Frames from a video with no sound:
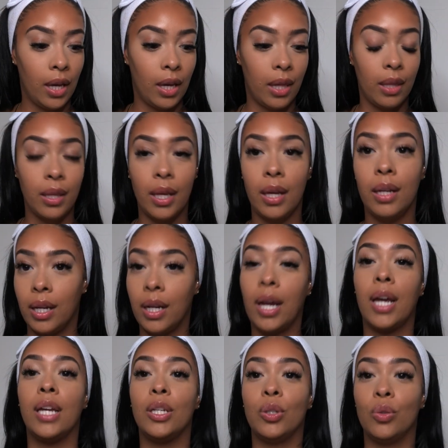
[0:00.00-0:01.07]
Then I
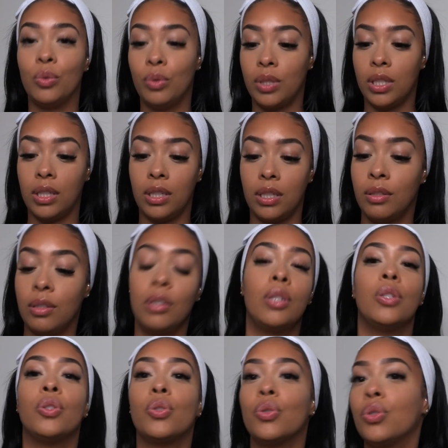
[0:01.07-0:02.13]
use it
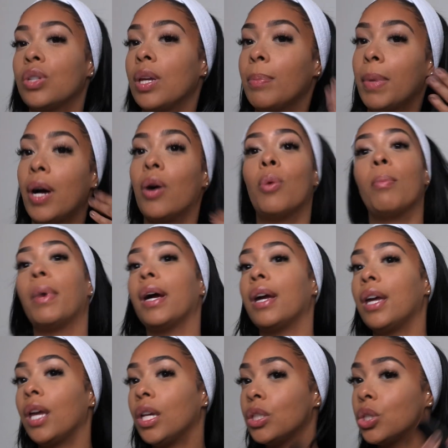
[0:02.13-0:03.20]
to shape out
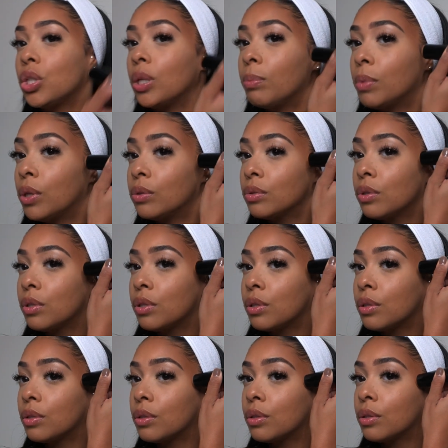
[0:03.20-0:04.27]
my cheekbones.
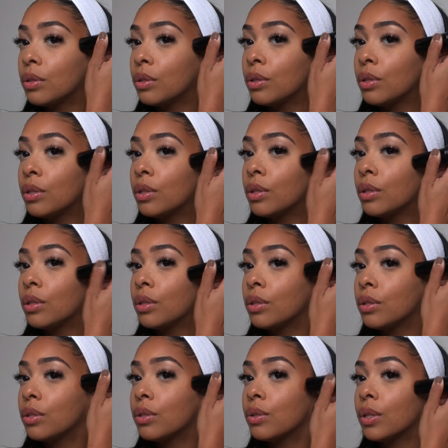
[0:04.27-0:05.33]

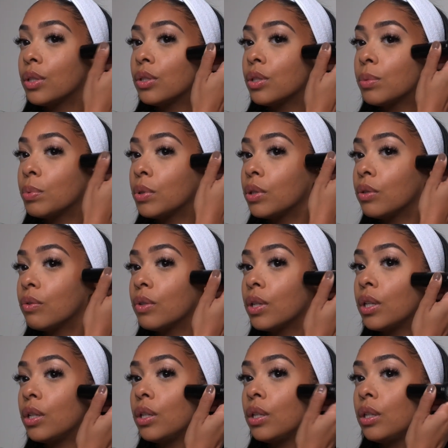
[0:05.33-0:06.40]
So I just put it
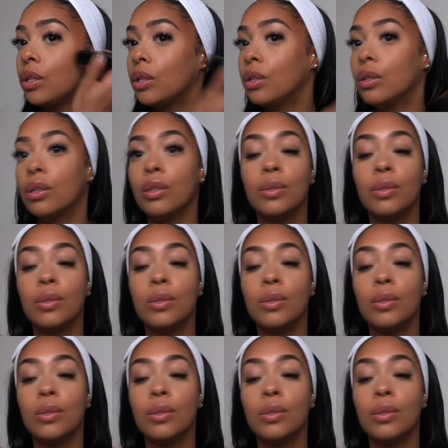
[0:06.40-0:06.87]
right here.